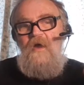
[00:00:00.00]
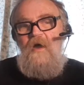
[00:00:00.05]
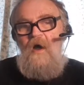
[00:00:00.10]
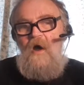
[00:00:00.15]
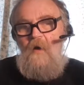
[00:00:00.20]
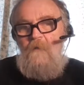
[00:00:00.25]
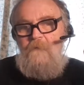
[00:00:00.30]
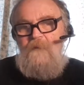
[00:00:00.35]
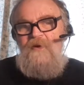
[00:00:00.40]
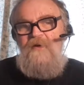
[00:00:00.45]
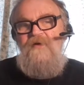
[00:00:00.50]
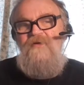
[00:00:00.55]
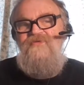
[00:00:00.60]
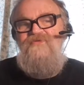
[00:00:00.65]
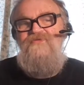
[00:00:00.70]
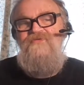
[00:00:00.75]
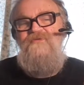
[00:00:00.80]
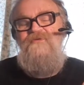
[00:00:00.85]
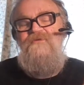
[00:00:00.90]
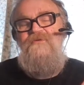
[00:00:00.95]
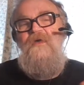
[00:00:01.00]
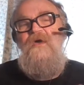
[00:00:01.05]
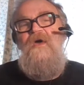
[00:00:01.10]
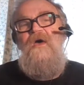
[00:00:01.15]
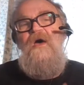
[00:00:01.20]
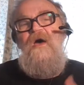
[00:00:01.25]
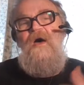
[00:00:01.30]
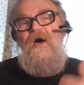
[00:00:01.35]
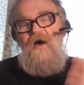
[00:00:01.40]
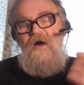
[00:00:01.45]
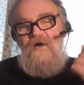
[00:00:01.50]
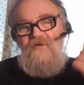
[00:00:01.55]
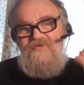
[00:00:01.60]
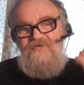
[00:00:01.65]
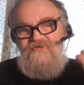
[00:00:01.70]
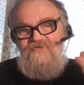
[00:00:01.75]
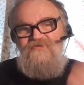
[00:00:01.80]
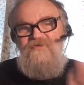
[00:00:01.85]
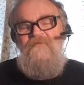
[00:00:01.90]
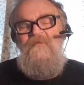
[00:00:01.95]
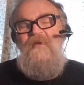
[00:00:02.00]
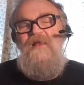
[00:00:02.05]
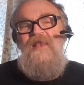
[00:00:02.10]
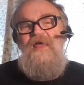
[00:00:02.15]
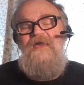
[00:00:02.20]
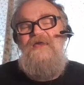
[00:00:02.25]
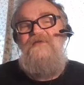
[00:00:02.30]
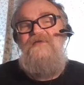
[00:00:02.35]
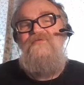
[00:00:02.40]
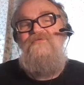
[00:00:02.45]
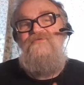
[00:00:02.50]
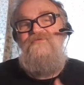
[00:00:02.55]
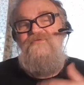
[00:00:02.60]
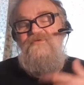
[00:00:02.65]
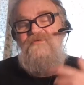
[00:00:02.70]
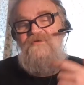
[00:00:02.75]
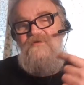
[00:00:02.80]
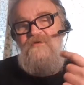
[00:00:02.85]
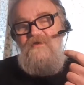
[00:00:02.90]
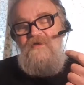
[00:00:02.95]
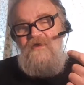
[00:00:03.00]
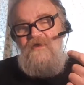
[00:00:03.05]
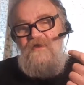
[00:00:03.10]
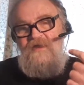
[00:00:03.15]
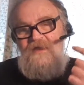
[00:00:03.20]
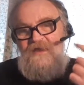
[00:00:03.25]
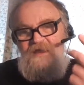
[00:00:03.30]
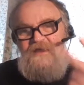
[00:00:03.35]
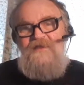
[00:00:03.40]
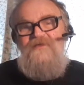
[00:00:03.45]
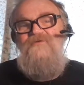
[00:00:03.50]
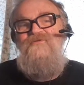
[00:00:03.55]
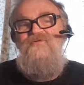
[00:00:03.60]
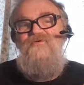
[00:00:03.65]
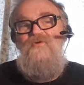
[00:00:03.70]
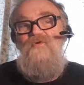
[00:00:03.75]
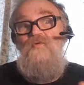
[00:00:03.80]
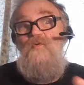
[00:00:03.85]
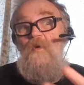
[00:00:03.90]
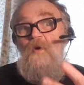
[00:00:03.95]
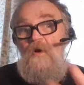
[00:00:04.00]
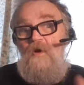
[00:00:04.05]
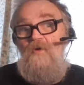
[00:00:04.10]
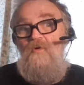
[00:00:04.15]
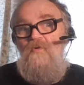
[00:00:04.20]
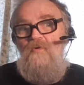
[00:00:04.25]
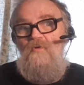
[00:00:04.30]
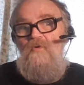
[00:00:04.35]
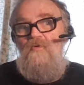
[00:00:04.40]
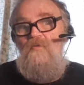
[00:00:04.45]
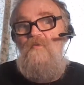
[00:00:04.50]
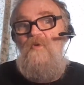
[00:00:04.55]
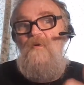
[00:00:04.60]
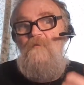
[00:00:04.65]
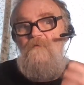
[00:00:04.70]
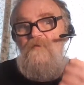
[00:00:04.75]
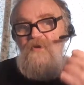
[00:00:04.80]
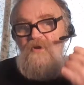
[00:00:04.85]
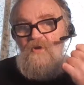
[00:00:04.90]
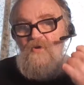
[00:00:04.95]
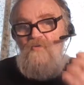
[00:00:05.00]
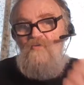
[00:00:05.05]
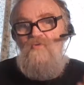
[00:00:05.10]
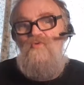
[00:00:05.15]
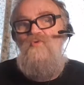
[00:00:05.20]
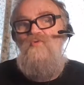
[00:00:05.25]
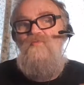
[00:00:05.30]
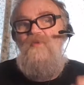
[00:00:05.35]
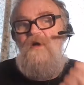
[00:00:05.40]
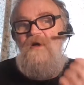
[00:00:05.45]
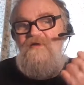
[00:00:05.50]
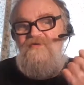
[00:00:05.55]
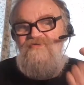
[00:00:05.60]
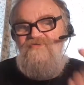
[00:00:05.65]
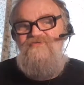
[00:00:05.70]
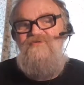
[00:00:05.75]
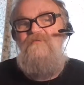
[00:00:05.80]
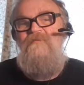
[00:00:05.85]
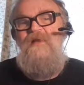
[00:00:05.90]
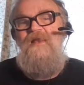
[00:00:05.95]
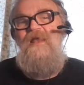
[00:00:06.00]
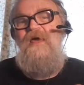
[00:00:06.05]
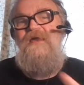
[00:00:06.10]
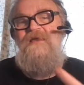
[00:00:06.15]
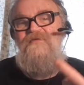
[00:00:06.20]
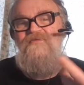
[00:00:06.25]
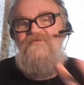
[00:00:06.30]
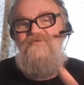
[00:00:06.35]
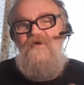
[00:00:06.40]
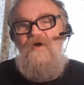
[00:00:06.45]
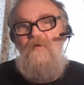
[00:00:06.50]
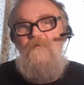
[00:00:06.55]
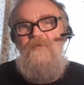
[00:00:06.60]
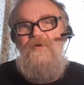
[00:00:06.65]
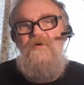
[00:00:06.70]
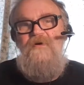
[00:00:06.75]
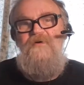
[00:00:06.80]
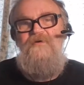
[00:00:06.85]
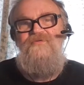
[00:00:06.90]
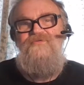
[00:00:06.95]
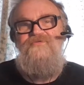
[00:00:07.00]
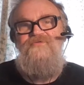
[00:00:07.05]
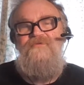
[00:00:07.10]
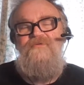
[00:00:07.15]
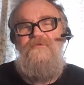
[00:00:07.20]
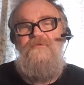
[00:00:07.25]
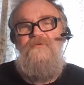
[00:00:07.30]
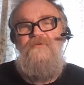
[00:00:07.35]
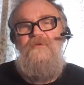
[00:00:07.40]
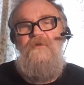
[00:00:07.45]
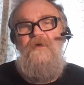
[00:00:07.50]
A person assimilates into a group, but a group assimilates a person.